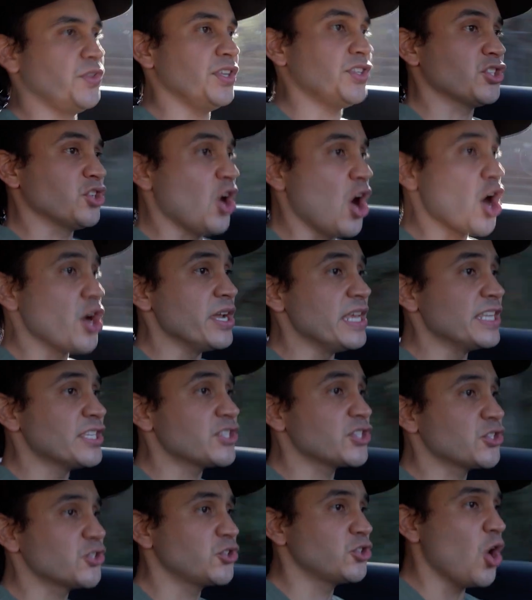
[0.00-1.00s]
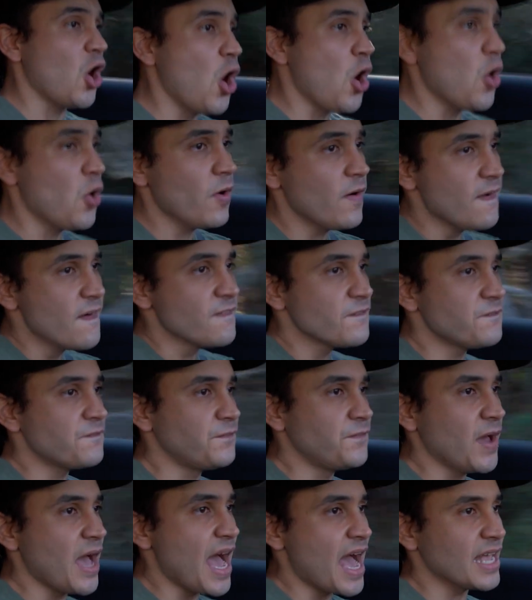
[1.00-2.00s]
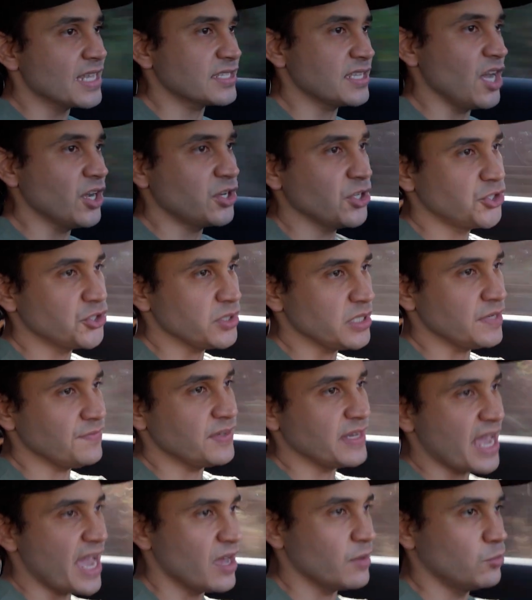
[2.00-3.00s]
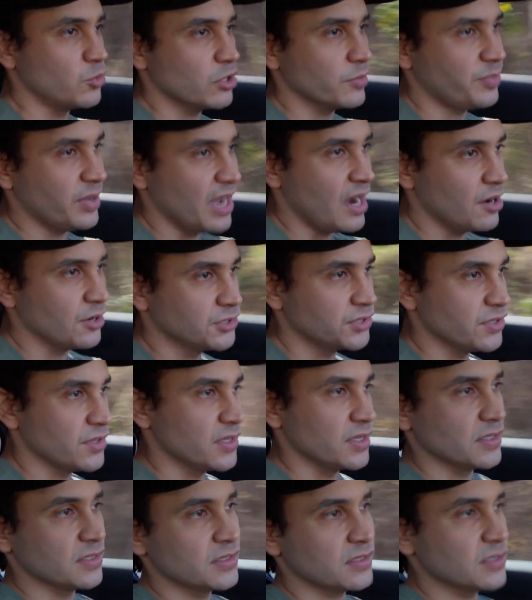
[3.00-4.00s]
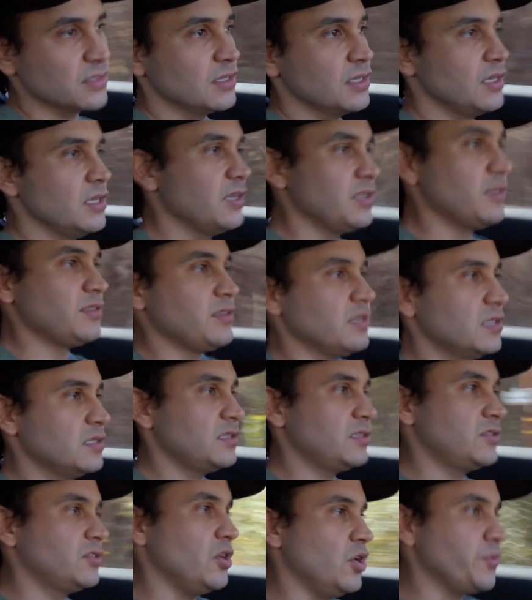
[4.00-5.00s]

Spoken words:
this car is so fast. How could you even add more power to this? So